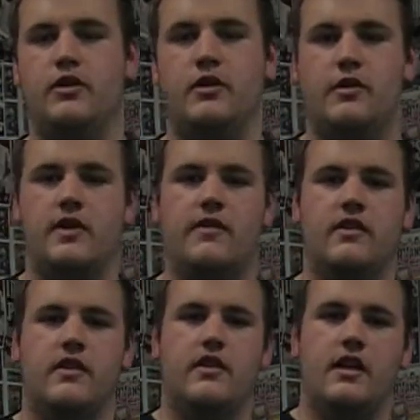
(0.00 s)

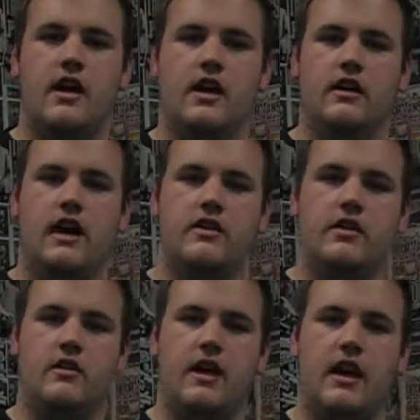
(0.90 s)
107.7
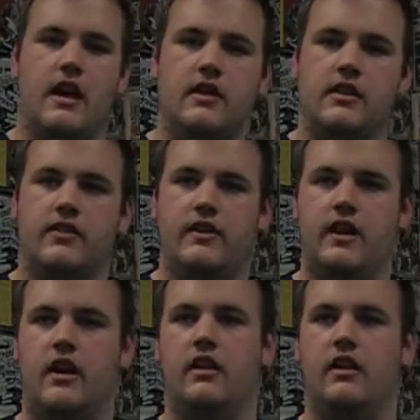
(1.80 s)
KZOK, stuff like that.